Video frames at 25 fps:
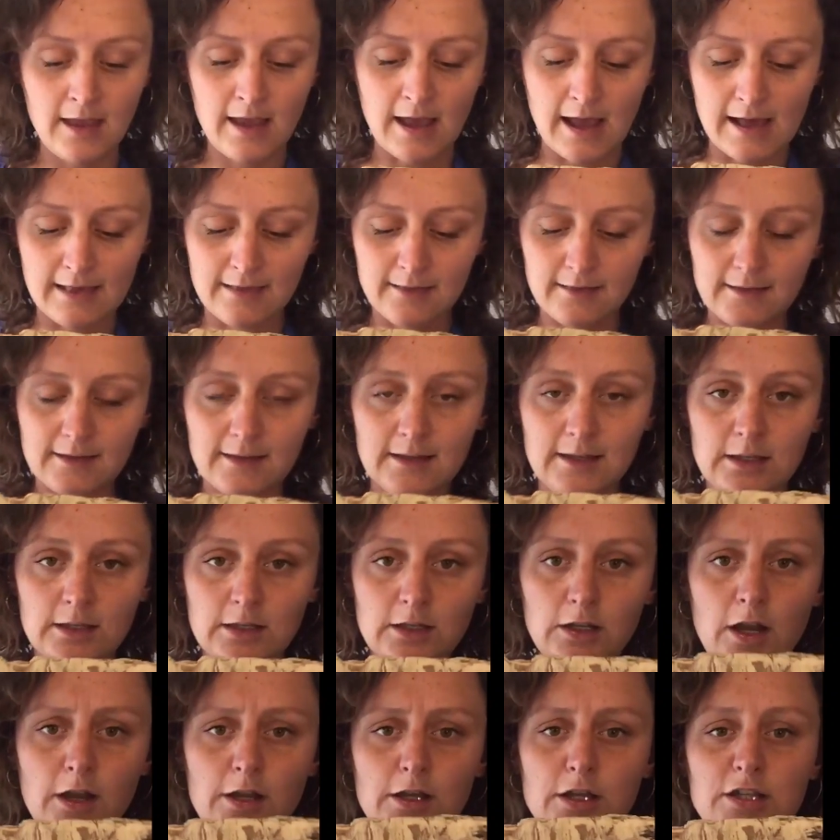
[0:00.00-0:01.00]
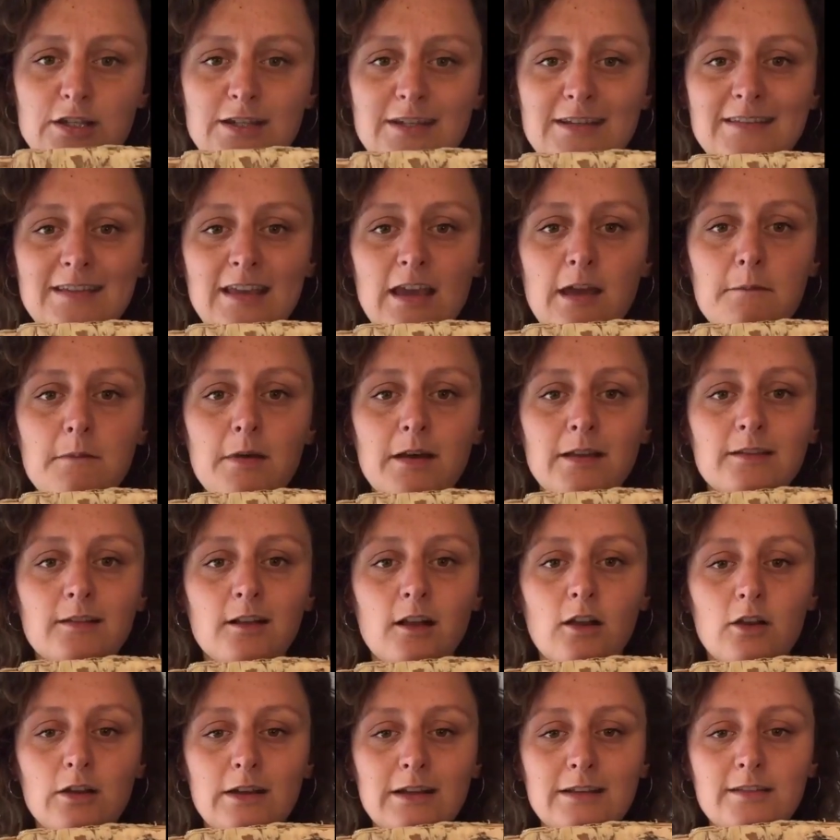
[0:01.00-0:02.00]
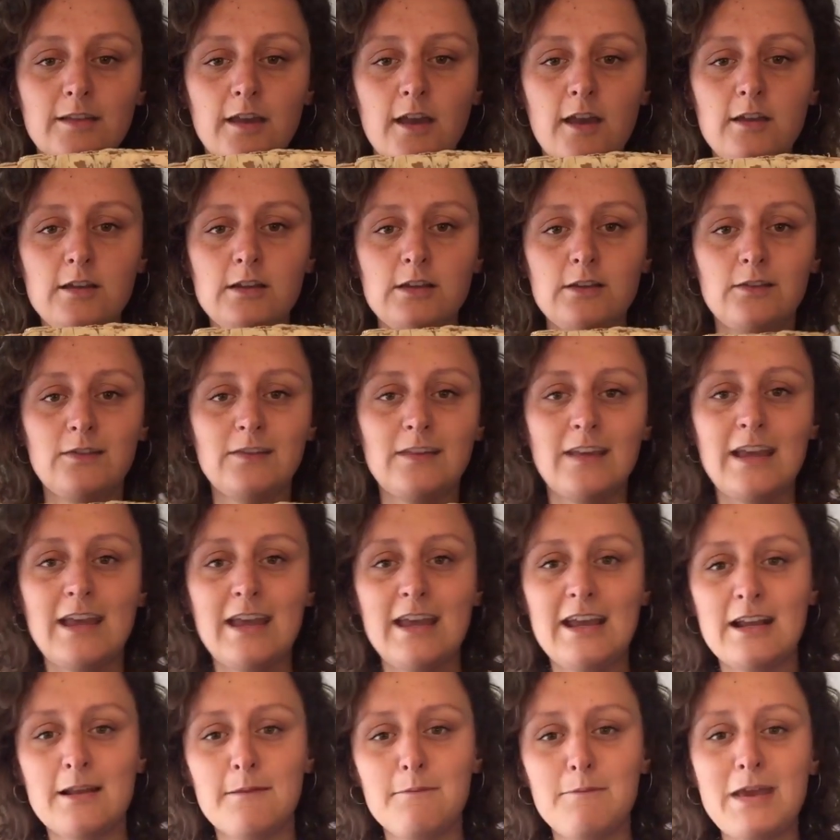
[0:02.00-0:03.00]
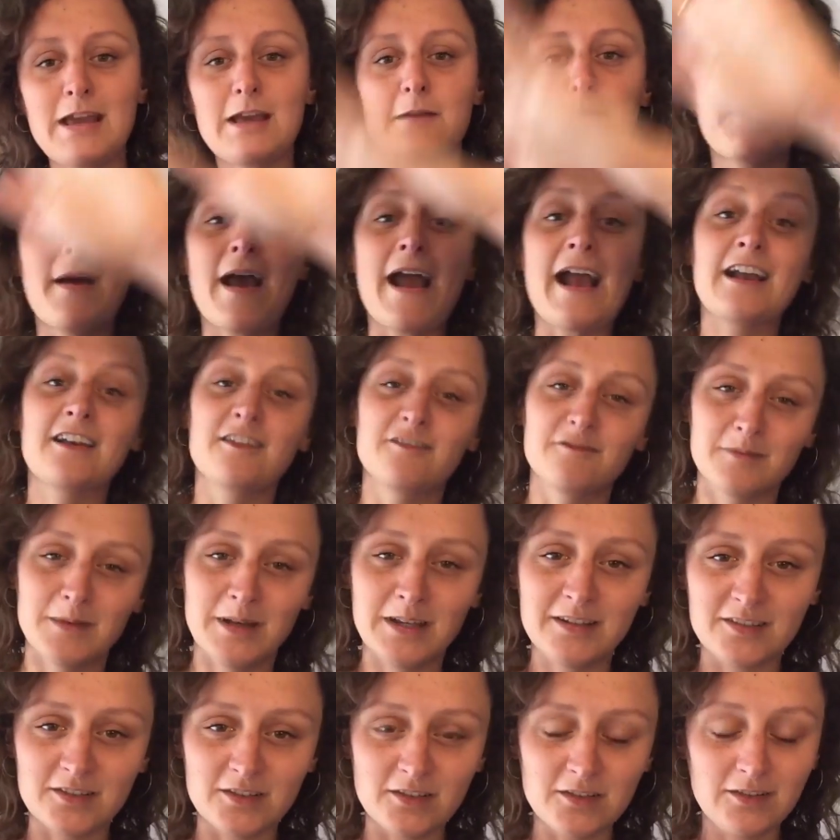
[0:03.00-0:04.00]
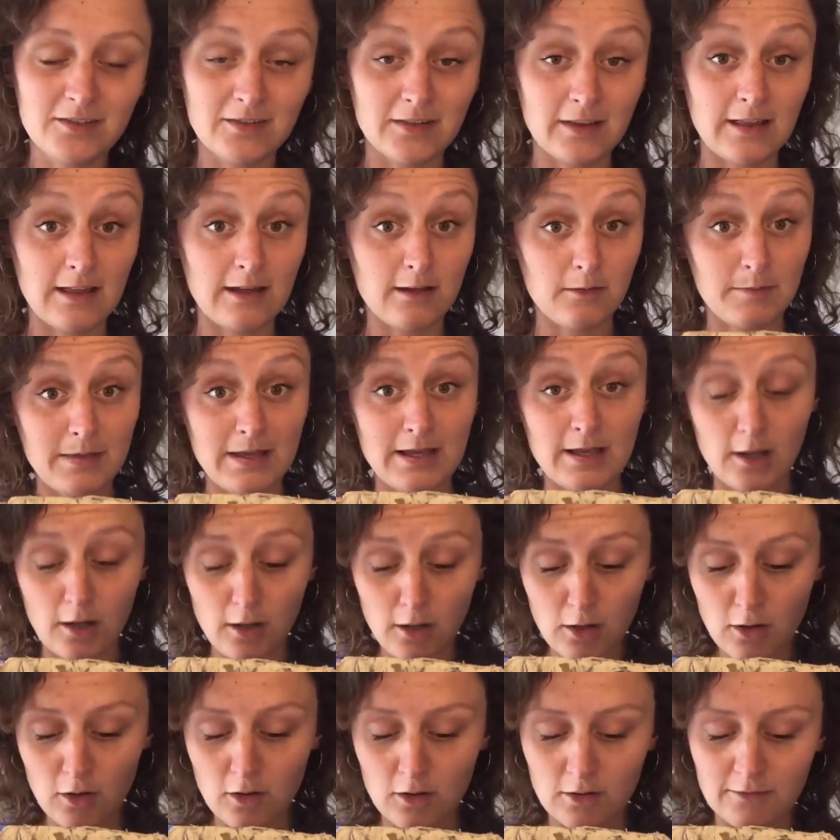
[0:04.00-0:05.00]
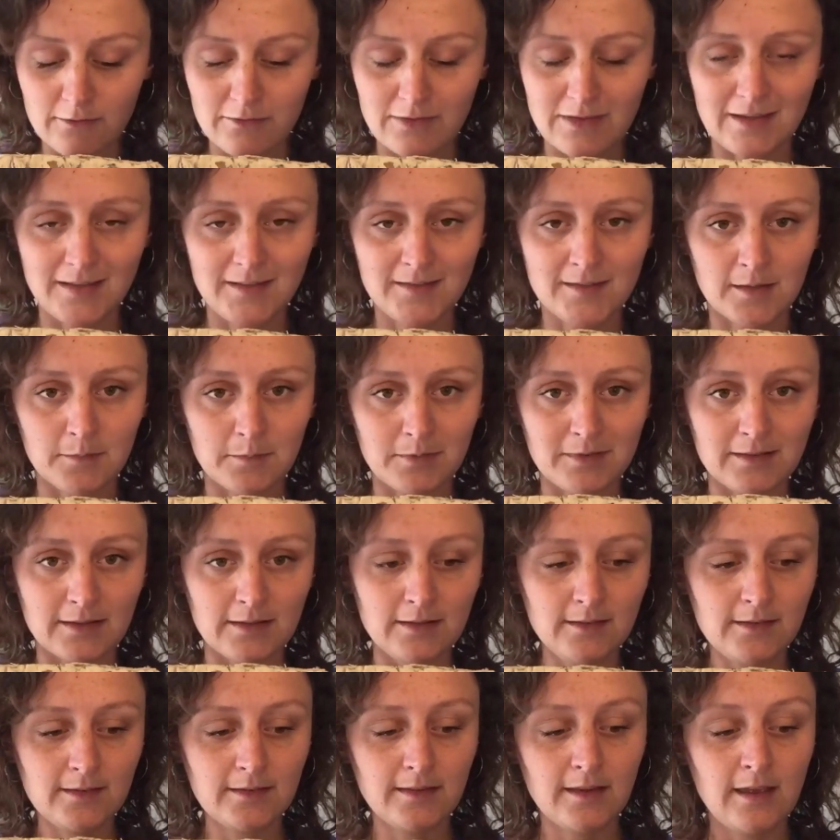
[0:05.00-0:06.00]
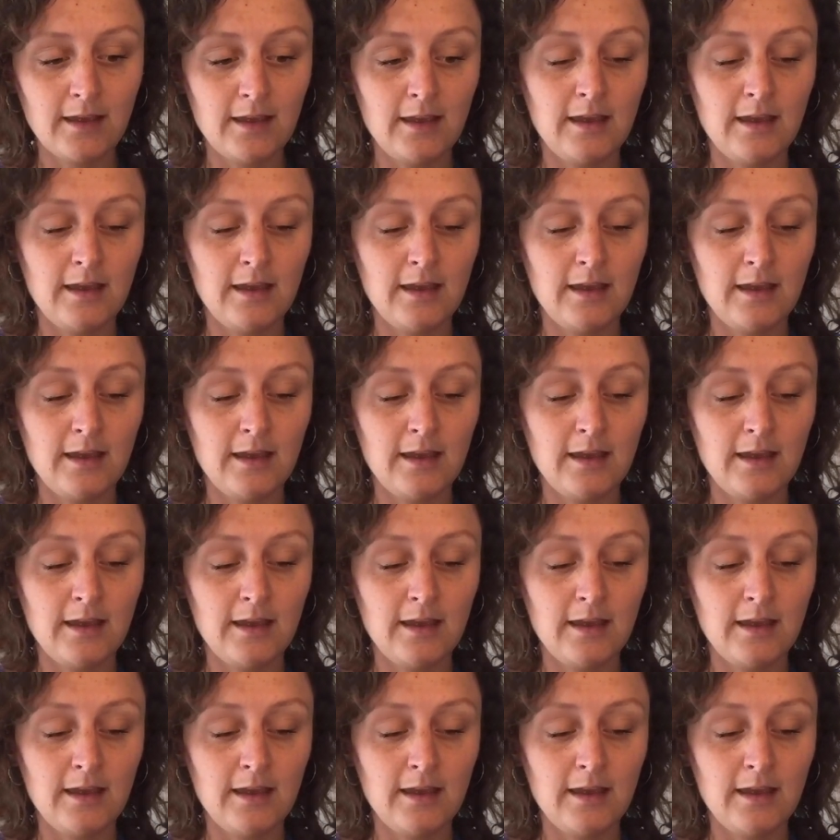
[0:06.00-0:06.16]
And you don't usually see a mussel on its own, you see it in a big pack of mussels, so there'll be a lot of this substance.